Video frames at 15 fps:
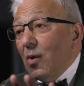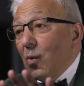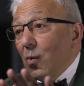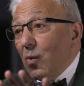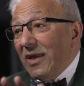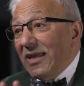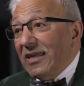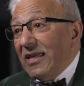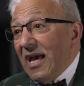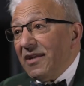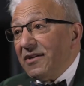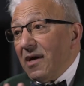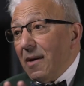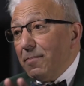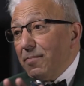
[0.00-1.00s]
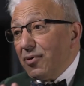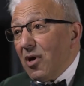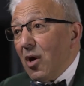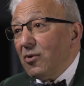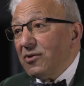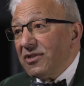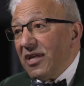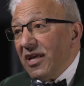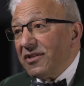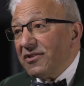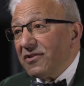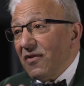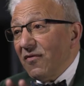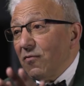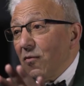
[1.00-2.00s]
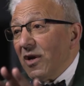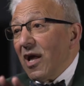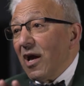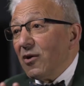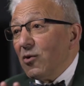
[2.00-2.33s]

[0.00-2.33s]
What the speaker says: we get a process of what I